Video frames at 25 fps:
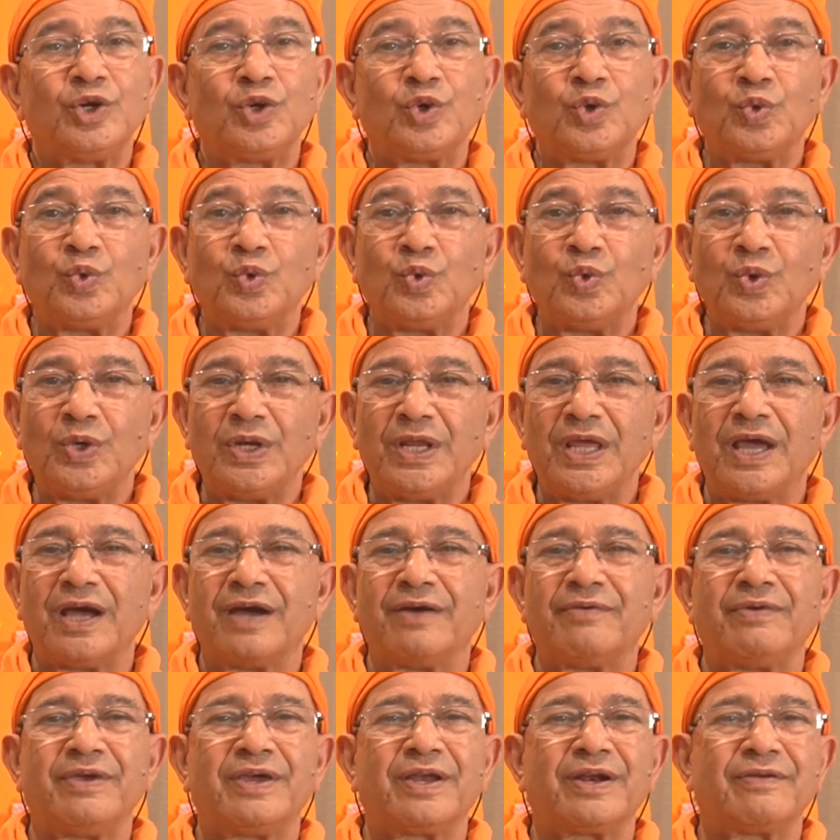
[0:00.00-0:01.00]
truly
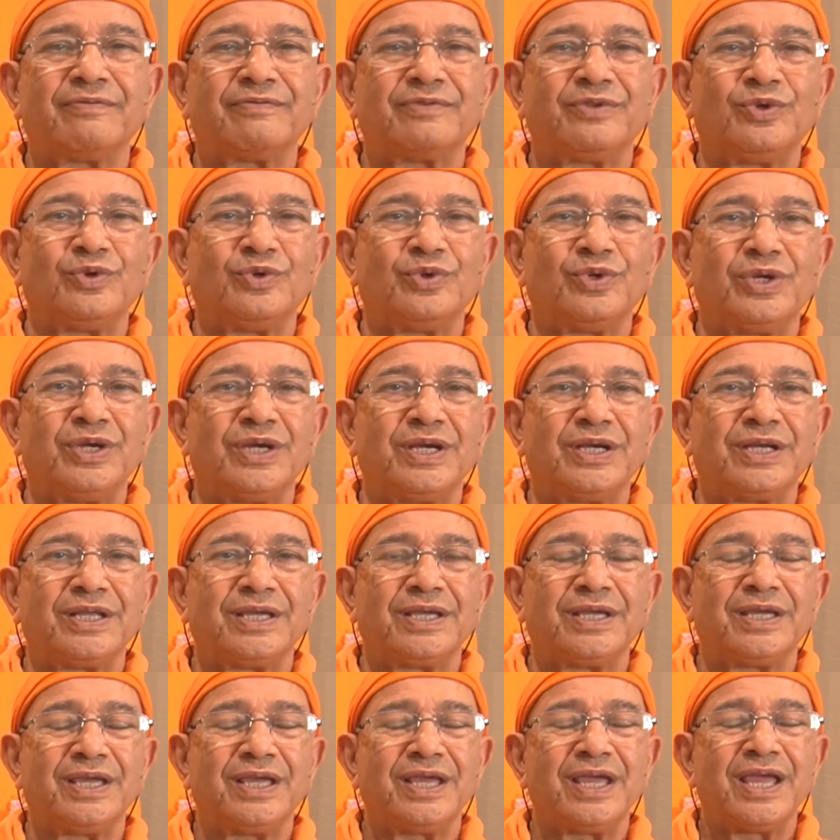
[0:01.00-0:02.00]
aware of the
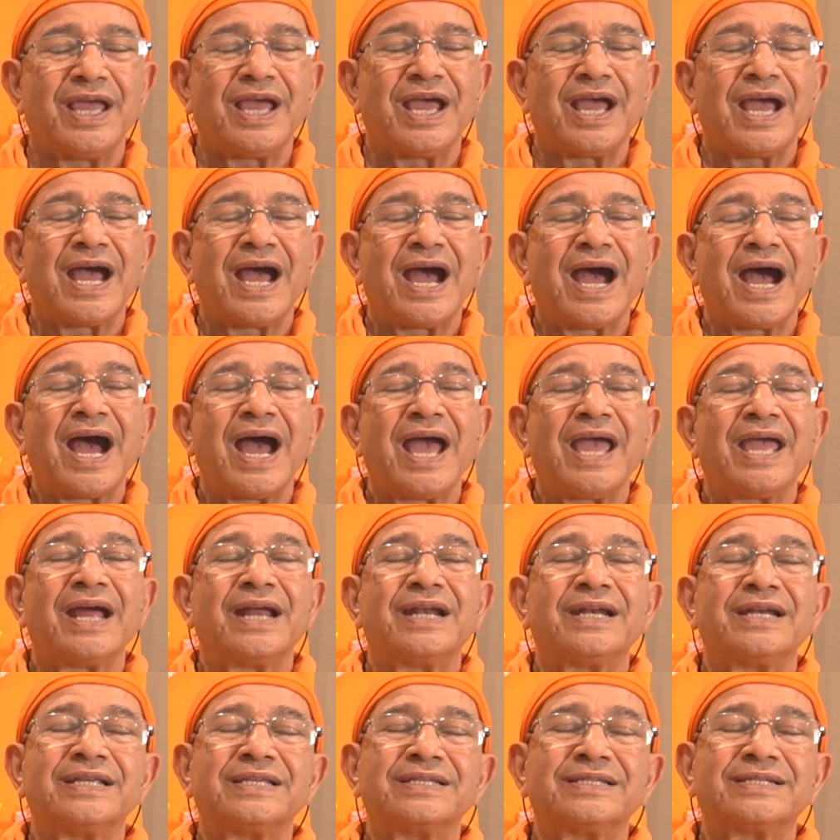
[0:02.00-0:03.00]
unity, I
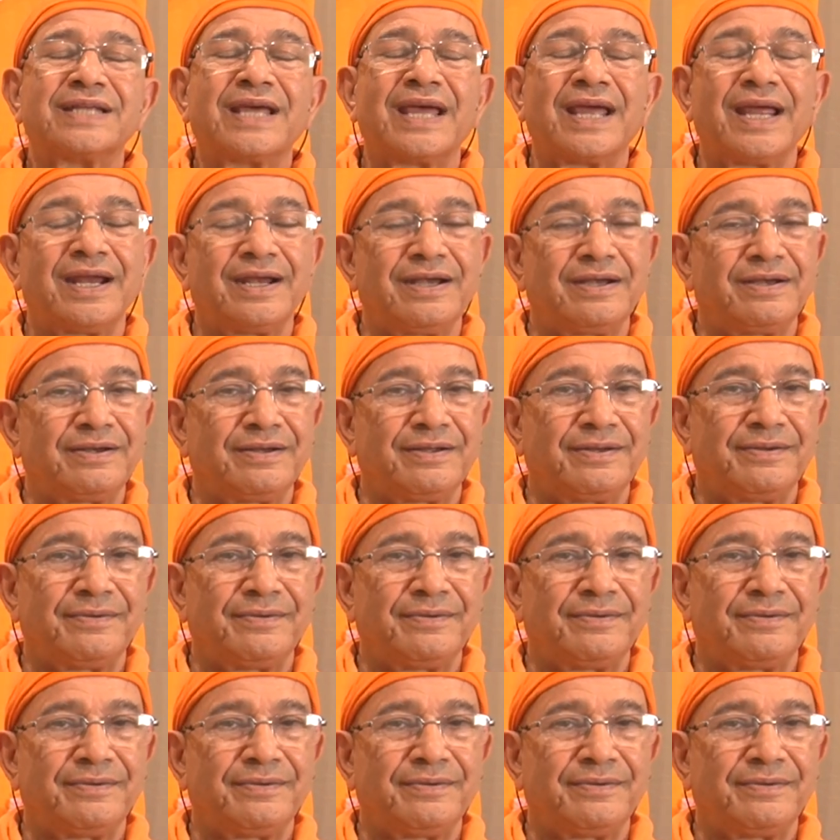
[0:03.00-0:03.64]
understand.